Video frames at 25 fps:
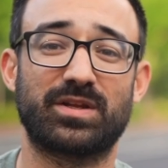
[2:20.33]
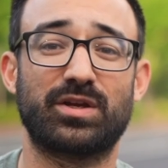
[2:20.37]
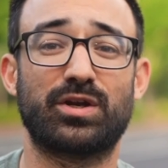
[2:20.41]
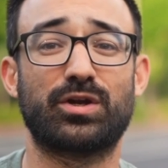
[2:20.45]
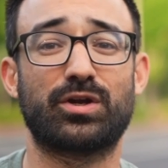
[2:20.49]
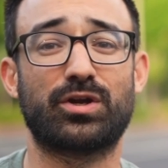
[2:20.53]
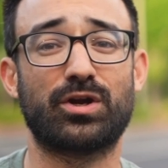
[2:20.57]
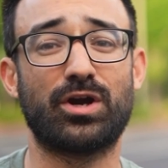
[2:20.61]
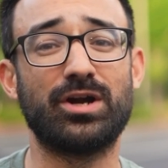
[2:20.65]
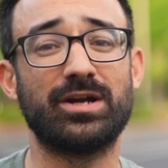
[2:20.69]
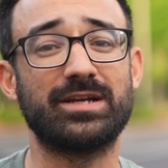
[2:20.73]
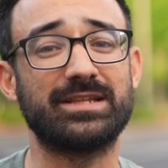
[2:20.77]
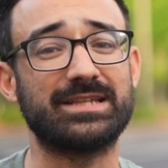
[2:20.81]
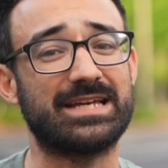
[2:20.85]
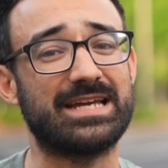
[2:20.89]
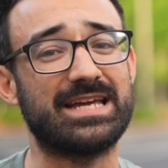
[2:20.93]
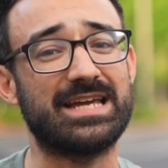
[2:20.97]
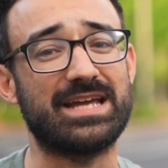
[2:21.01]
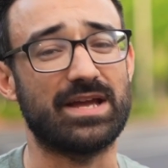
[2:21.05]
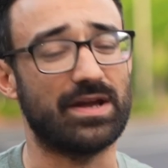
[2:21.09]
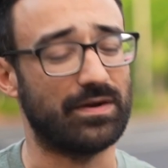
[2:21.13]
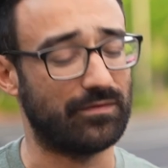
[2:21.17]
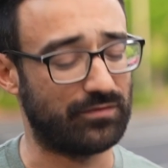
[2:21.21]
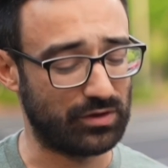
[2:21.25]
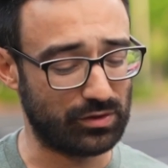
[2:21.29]
Currently,
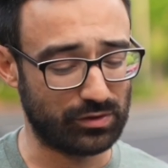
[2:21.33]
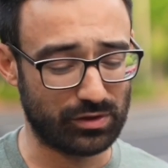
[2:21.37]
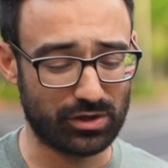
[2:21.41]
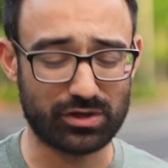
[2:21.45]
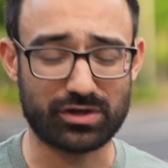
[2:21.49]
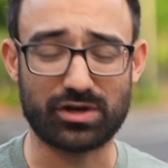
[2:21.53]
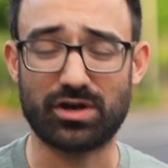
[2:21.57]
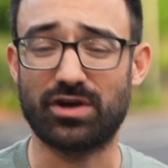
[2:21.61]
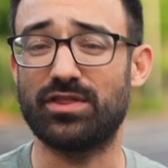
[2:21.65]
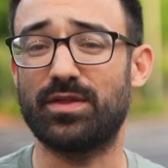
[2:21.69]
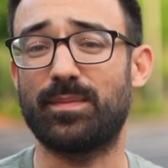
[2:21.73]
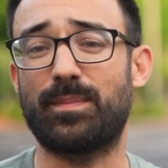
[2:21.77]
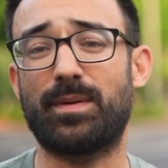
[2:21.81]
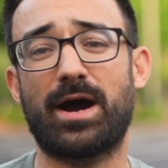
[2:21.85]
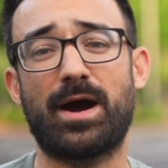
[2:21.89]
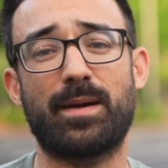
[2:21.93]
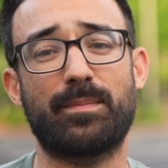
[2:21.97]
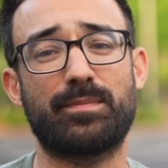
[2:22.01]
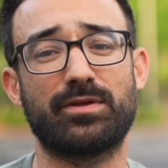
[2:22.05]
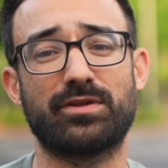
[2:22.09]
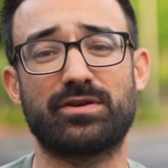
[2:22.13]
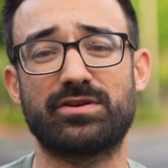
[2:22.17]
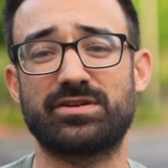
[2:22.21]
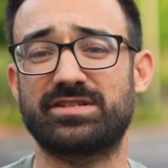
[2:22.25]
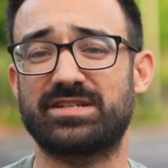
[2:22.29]
if you look on the
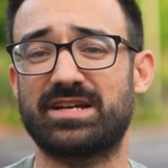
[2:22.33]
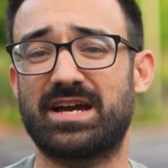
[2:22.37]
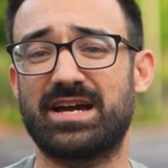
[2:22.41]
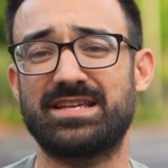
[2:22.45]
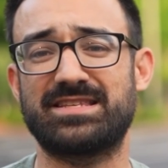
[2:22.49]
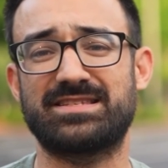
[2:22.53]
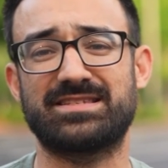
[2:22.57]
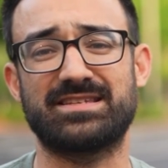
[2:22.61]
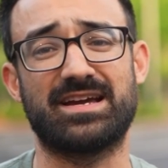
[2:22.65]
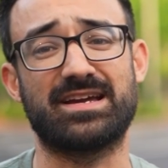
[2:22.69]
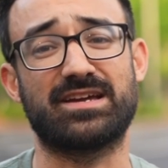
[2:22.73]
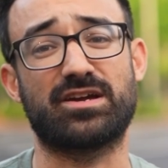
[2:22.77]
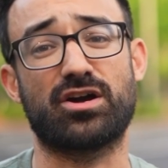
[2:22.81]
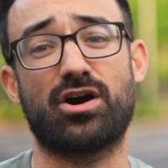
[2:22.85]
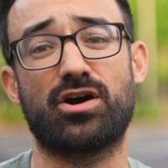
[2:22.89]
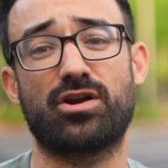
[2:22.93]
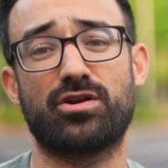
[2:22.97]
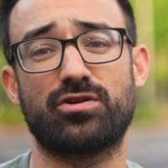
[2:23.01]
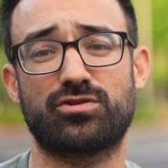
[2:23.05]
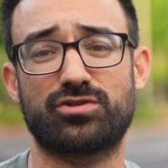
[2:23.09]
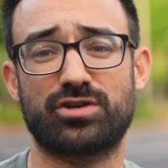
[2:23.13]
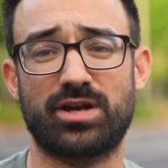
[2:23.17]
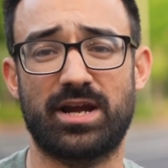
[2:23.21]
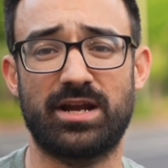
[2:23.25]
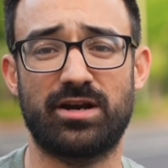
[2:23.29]
popular sites like Auto
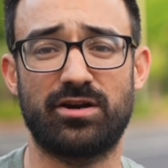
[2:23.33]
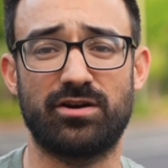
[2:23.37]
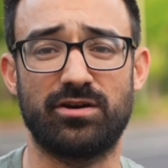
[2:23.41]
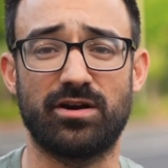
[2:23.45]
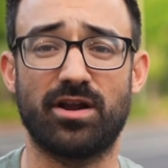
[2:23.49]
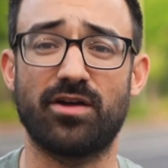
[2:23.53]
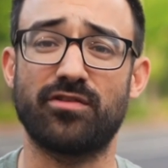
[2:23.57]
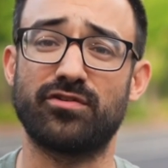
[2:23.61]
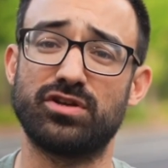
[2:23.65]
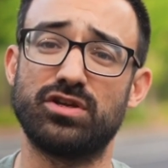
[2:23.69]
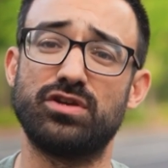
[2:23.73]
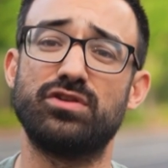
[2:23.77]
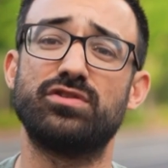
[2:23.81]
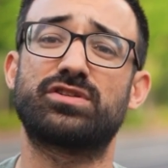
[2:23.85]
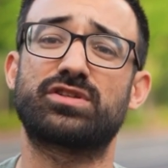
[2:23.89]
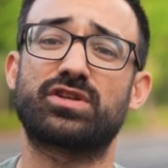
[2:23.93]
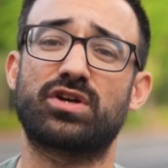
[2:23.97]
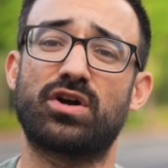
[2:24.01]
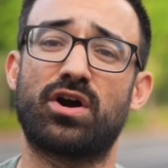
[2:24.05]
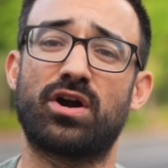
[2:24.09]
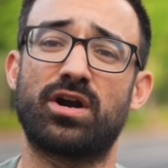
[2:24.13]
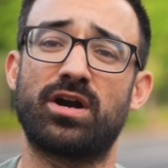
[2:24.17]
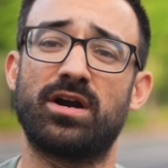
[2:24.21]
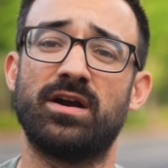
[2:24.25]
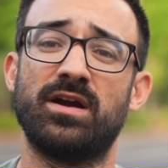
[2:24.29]
Trader and other used
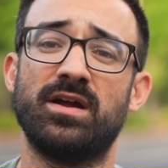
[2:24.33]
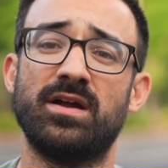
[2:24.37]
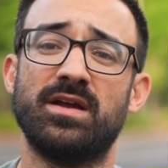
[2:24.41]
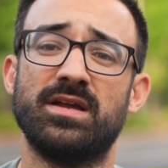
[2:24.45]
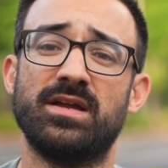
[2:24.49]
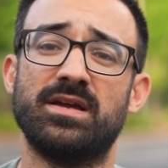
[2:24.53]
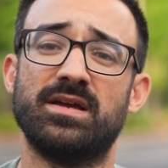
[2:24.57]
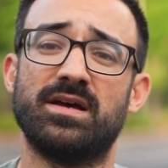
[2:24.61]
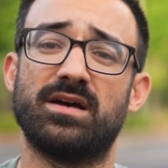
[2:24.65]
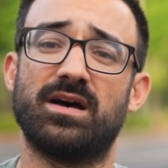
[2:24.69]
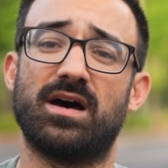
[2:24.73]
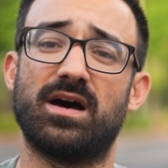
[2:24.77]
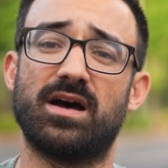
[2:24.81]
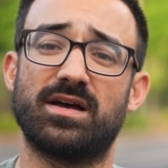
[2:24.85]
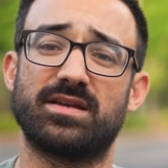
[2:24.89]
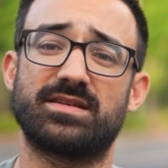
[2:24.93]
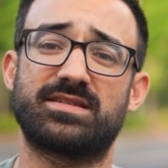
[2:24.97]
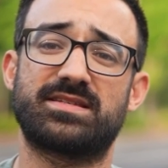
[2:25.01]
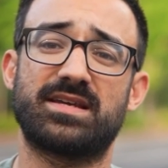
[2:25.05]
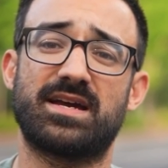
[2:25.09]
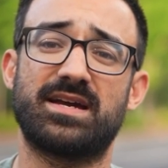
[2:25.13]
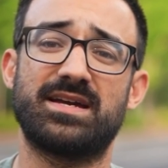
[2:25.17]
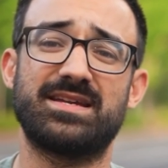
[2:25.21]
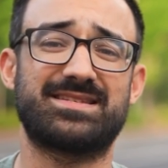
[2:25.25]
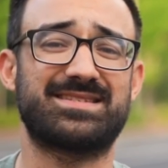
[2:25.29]
car
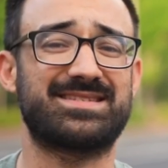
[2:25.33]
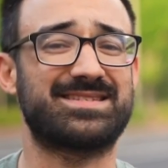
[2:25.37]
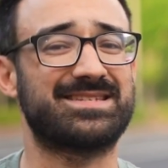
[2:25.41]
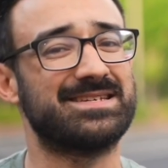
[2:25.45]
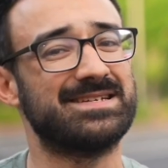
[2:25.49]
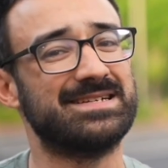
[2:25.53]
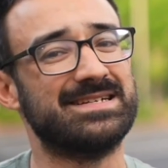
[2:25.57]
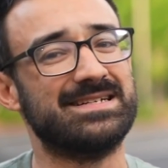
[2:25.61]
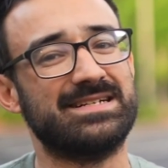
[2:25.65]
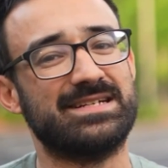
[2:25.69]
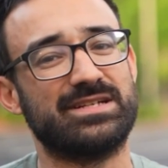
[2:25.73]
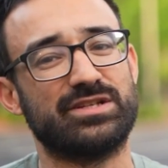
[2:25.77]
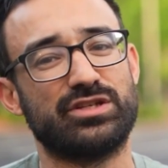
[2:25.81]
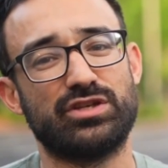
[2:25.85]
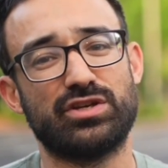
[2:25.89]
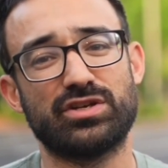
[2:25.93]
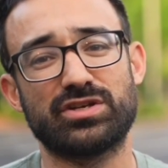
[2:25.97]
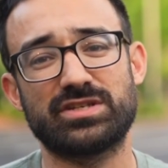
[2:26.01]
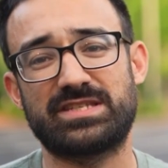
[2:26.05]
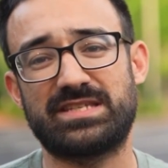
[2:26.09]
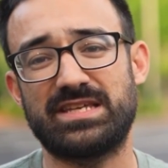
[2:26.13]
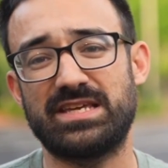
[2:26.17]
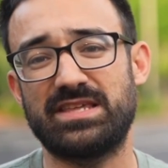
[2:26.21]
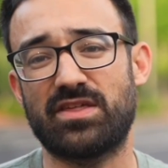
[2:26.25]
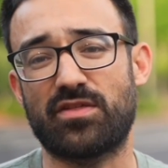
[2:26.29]
sites, you'll
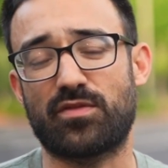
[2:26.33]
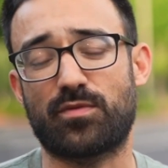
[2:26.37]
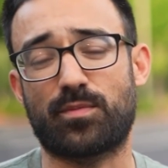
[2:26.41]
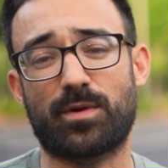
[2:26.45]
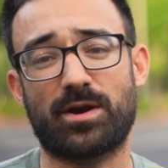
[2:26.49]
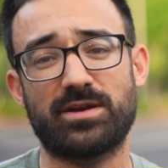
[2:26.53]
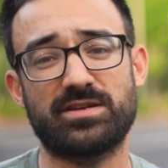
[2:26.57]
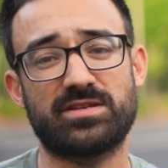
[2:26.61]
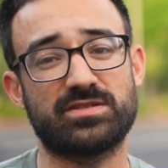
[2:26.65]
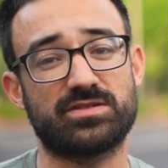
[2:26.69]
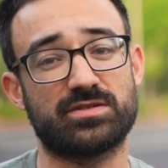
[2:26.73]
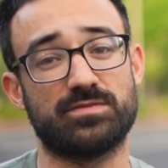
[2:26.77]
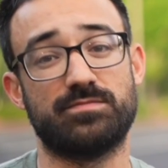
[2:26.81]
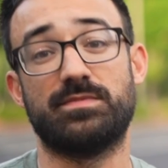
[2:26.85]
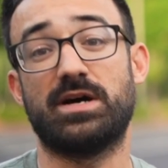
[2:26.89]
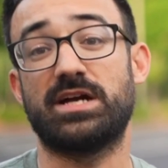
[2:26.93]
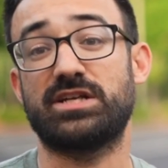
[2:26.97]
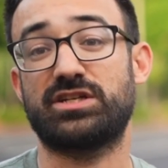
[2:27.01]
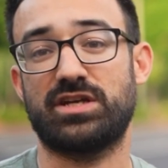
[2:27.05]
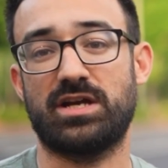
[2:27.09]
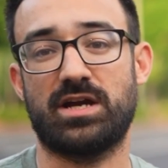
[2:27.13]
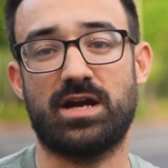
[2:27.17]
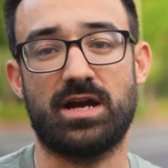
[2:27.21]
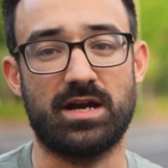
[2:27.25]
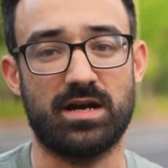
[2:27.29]
see that the prices are
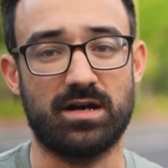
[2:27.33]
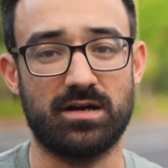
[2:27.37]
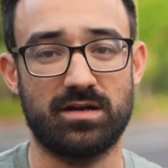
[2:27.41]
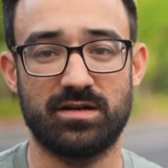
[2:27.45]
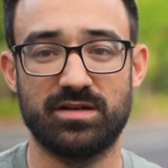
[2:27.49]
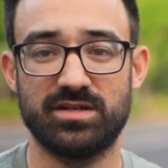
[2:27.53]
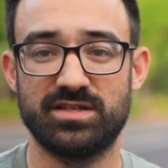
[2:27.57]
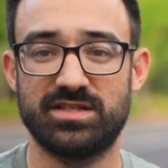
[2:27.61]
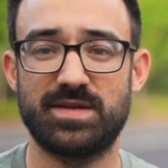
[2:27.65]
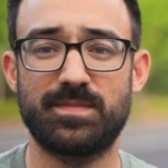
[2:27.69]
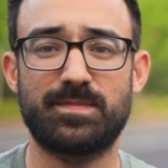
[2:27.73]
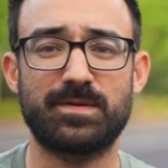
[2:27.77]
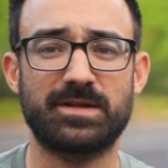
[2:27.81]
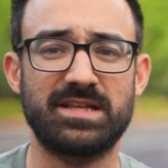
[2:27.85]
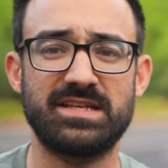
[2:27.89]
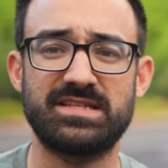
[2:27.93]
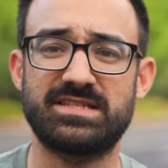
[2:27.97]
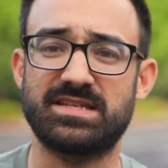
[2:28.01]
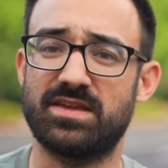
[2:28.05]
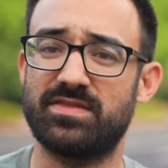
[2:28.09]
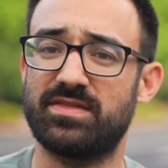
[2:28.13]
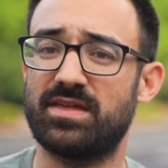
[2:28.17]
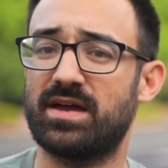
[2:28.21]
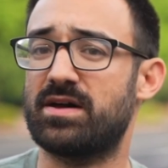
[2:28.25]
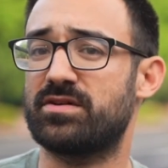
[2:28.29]
much higher, typically
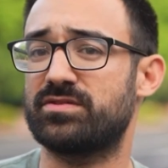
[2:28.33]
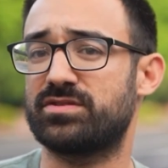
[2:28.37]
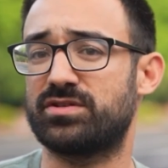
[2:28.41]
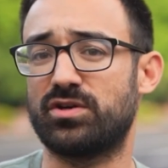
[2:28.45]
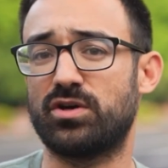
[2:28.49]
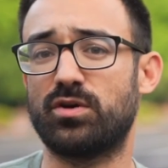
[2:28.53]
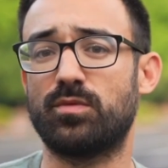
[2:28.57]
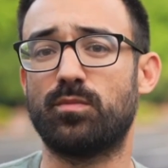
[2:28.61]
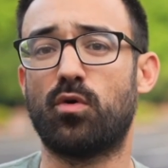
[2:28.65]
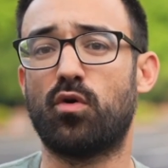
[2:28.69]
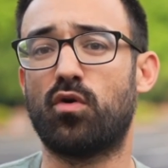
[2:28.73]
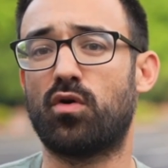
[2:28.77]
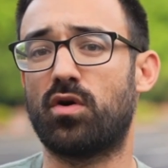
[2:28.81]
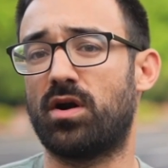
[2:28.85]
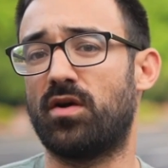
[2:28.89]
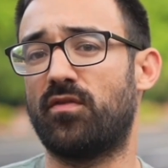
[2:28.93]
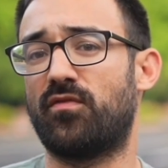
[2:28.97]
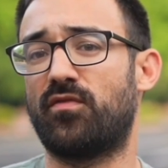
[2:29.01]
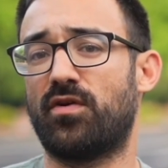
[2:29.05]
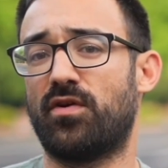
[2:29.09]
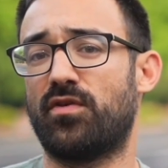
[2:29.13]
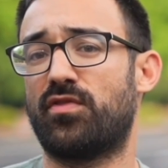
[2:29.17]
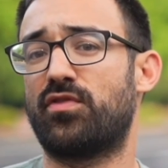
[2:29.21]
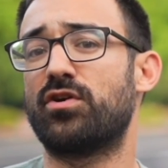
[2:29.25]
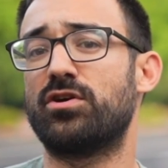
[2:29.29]
$10,000 or more
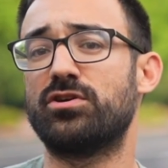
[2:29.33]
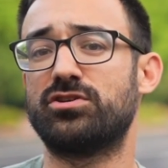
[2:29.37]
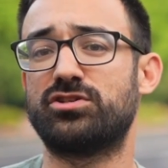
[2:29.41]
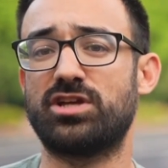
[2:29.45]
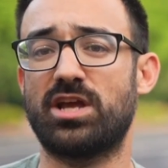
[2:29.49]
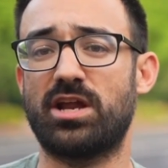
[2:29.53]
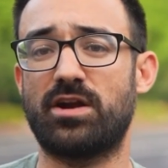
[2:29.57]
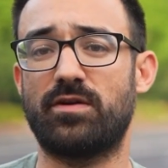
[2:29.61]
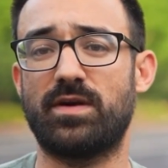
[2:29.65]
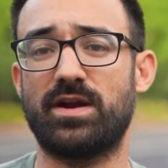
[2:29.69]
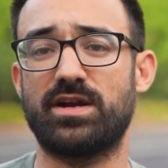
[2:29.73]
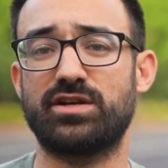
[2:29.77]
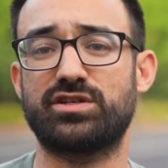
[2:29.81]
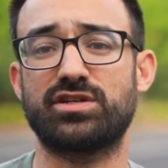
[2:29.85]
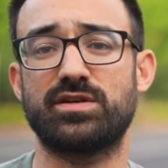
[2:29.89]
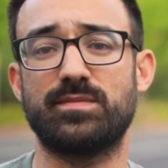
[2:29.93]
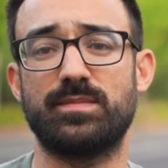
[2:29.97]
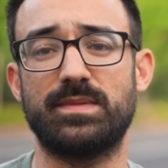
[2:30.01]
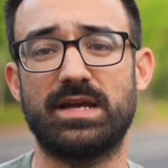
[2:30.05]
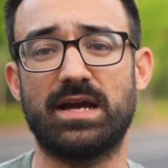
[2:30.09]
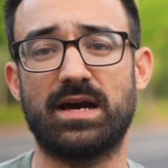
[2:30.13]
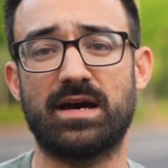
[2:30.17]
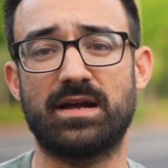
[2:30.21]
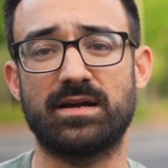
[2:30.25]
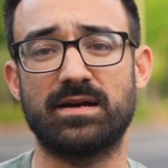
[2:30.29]
for a third generation
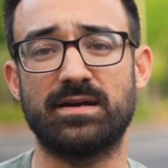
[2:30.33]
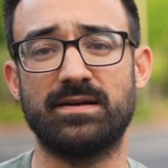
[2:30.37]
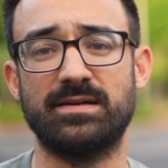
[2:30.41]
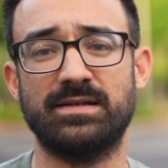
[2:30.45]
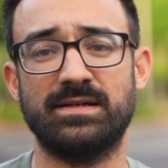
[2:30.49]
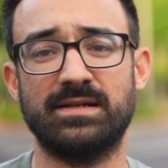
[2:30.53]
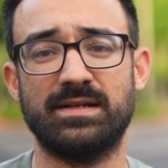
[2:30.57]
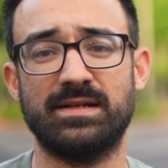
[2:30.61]
Miata.